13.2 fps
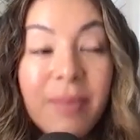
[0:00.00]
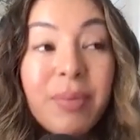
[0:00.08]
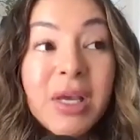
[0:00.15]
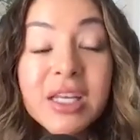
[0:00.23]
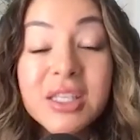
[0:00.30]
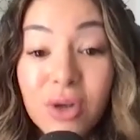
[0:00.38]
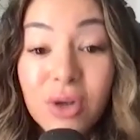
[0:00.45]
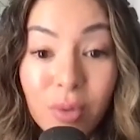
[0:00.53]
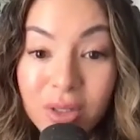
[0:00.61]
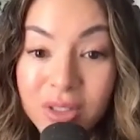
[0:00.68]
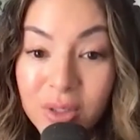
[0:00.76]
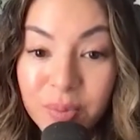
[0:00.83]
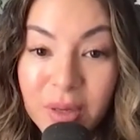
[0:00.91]
because
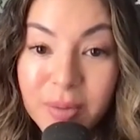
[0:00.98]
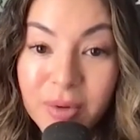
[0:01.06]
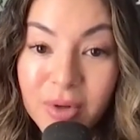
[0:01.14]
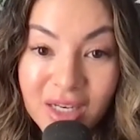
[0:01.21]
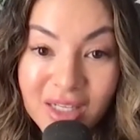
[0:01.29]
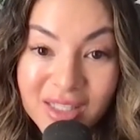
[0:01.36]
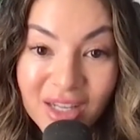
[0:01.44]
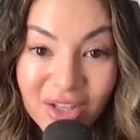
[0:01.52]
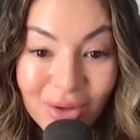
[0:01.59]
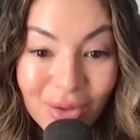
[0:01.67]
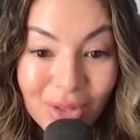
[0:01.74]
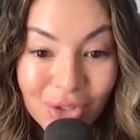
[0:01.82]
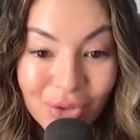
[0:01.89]
also people kind of sell
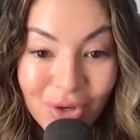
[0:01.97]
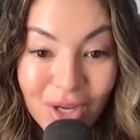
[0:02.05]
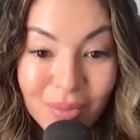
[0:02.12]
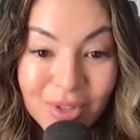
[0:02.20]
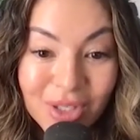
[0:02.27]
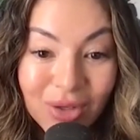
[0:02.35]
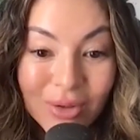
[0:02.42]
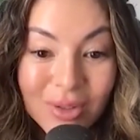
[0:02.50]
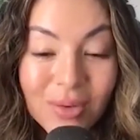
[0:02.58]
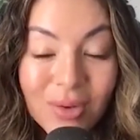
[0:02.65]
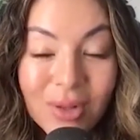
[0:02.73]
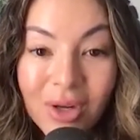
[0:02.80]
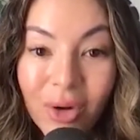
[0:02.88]
you the dream too.
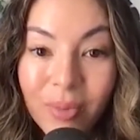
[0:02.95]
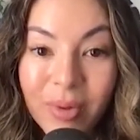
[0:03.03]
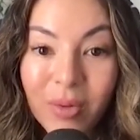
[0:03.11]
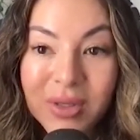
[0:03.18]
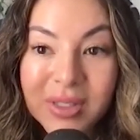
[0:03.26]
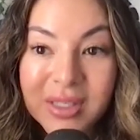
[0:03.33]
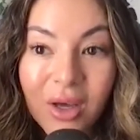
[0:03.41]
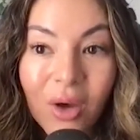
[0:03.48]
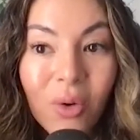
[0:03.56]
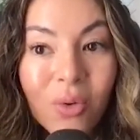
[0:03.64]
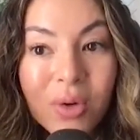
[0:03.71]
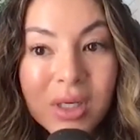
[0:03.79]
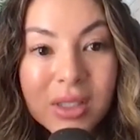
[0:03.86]
So a little bit was like,
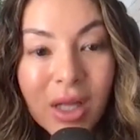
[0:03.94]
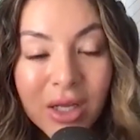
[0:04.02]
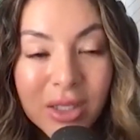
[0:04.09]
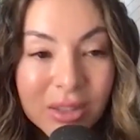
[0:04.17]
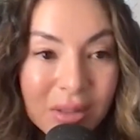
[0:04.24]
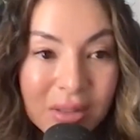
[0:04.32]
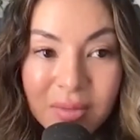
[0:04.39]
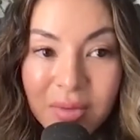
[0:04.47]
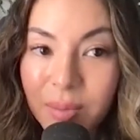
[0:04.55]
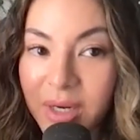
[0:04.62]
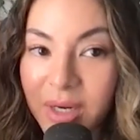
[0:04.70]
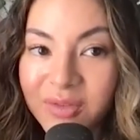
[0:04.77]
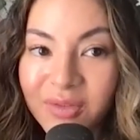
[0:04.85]
"Oh, exclusively
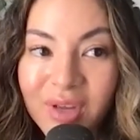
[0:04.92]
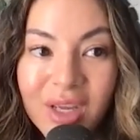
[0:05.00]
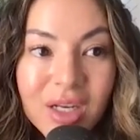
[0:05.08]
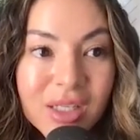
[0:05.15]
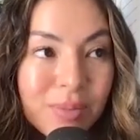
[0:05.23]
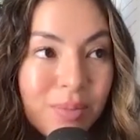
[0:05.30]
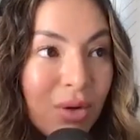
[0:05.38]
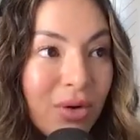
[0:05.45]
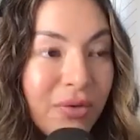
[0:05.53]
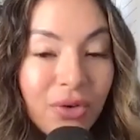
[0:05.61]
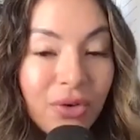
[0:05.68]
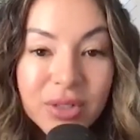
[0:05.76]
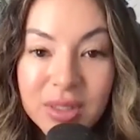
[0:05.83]
breastfeed, it's
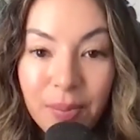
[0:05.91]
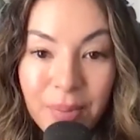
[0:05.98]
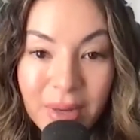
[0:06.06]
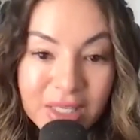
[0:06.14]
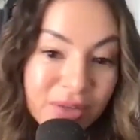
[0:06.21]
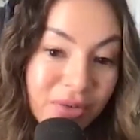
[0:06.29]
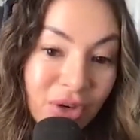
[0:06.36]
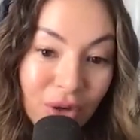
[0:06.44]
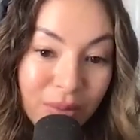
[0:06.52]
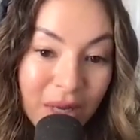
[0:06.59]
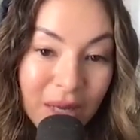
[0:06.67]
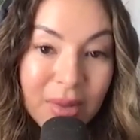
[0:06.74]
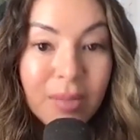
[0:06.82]
beautiful, it's the best for your
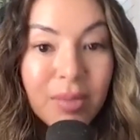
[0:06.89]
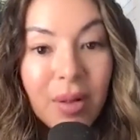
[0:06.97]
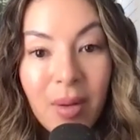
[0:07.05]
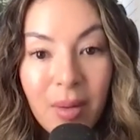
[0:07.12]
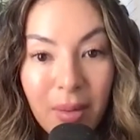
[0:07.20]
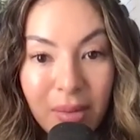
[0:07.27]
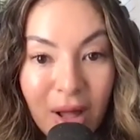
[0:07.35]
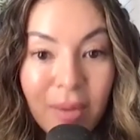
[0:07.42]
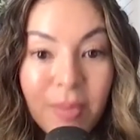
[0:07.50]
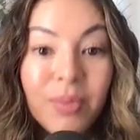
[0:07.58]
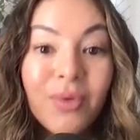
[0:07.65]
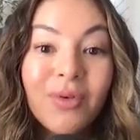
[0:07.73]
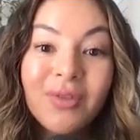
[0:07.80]
baby, blah blah blah blah."
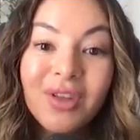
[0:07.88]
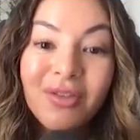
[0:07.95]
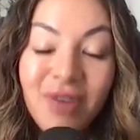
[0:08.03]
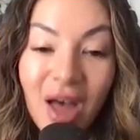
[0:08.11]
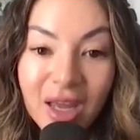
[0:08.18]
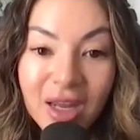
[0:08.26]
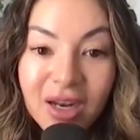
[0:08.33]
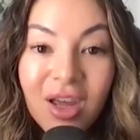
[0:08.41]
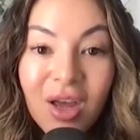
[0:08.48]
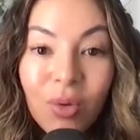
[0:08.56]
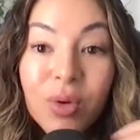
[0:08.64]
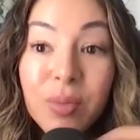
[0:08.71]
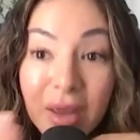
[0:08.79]
Fine.
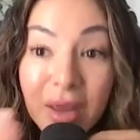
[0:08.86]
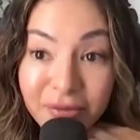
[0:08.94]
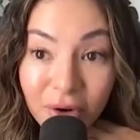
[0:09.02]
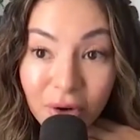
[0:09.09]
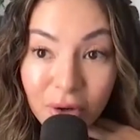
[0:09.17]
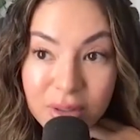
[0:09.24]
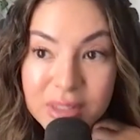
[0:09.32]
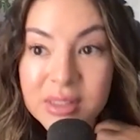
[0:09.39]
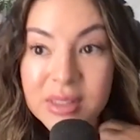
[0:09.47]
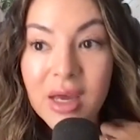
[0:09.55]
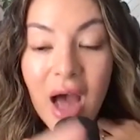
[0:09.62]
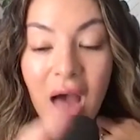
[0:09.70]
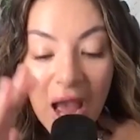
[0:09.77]
With my first,
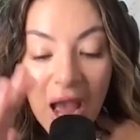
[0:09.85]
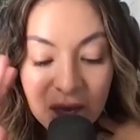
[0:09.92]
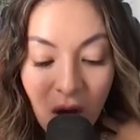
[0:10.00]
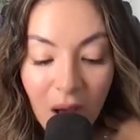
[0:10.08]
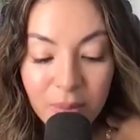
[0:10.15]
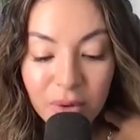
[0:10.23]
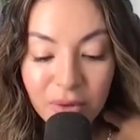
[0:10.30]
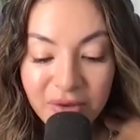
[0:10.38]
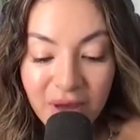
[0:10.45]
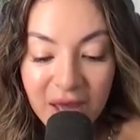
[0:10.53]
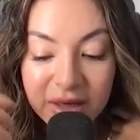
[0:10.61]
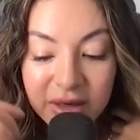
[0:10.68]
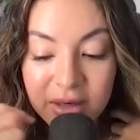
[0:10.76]
I combo
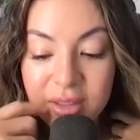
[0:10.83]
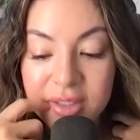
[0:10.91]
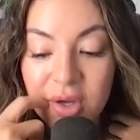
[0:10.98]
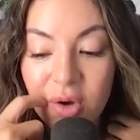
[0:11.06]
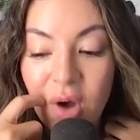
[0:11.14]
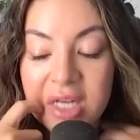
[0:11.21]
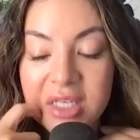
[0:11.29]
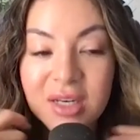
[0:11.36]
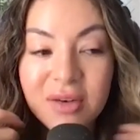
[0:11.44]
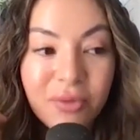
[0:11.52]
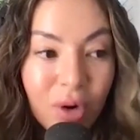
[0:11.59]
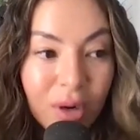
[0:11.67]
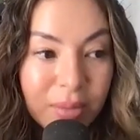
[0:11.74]
fed. So I
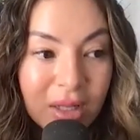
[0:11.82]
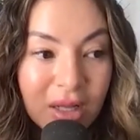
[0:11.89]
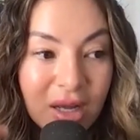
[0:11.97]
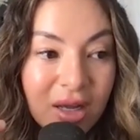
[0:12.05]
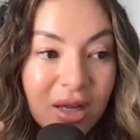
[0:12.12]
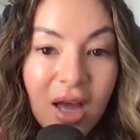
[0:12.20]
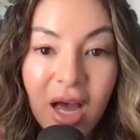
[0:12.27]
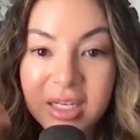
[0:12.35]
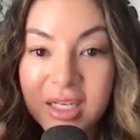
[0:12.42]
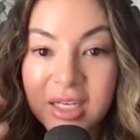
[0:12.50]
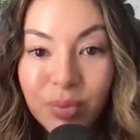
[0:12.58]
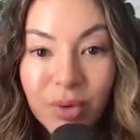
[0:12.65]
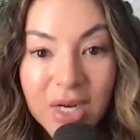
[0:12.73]
did formula, I
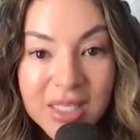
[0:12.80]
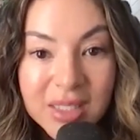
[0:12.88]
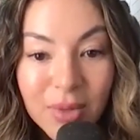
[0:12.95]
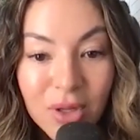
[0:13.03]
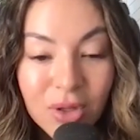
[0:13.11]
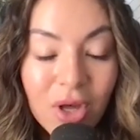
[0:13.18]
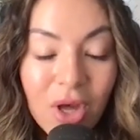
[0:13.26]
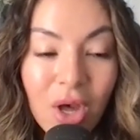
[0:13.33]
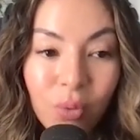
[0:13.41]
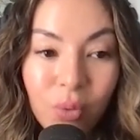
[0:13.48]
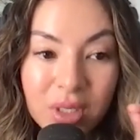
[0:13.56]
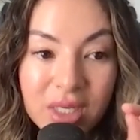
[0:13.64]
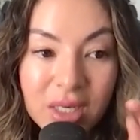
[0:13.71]
did breast milk,
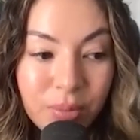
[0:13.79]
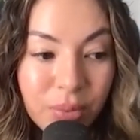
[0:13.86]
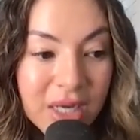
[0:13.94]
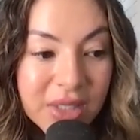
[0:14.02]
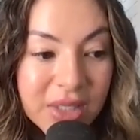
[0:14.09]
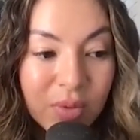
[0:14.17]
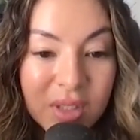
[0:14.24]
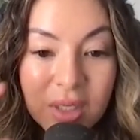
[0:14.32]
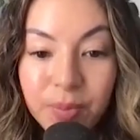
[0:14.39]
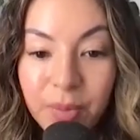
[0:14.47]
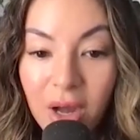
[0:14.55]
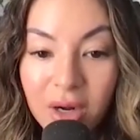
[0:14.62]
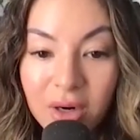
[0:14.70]
we did breast, we
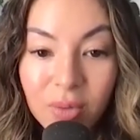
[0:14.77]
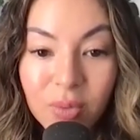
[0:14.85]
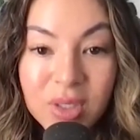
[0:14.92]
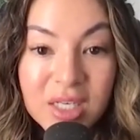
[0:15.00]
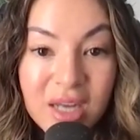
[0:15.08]
did bottle, we did